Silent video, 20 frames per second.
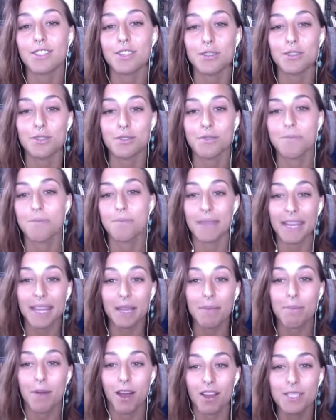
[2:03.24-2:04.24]
to make
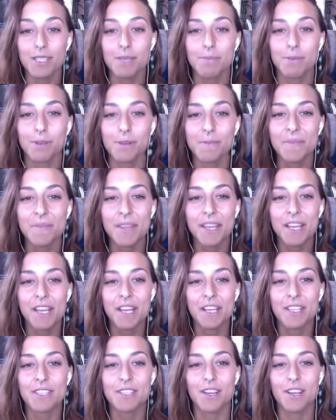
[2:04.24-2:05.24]
it possible.
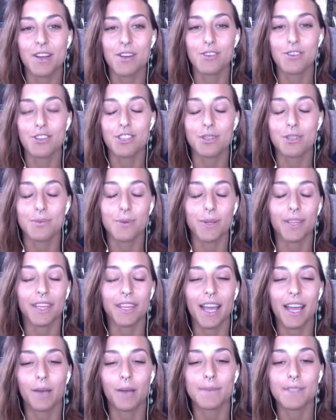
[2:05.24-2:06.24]
So she's really
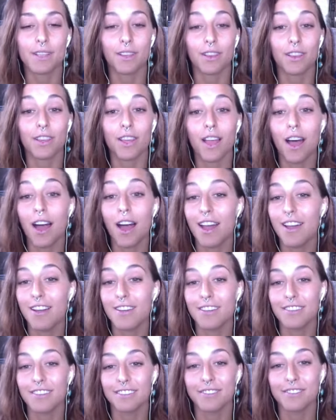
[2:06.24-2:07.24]
helped a lot
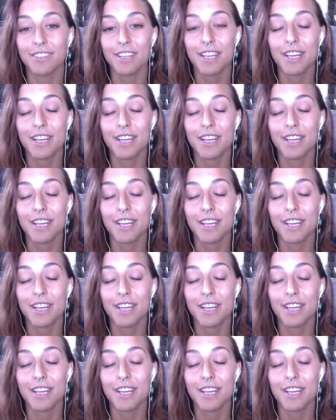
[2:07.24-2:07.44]
of